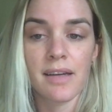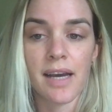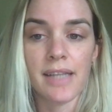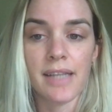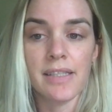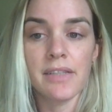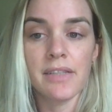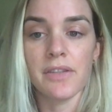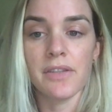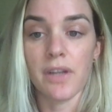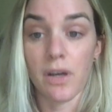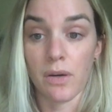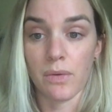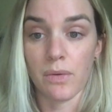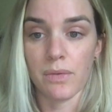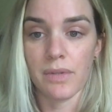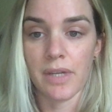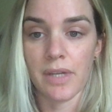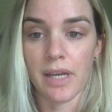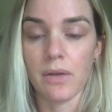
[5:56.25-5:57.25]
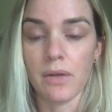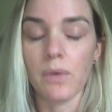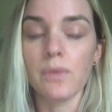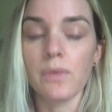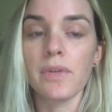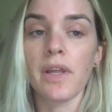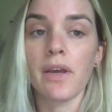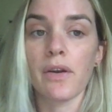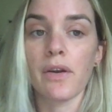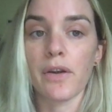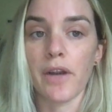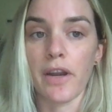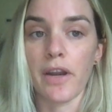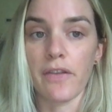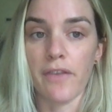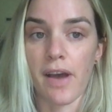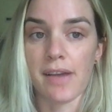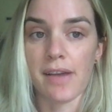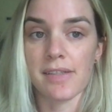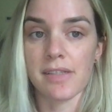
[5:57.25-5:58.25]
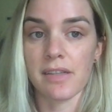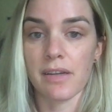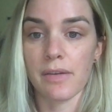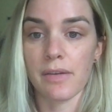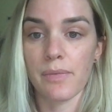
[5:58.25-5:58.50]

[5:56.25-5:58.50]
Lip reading: I didn't know, and only hurried faster.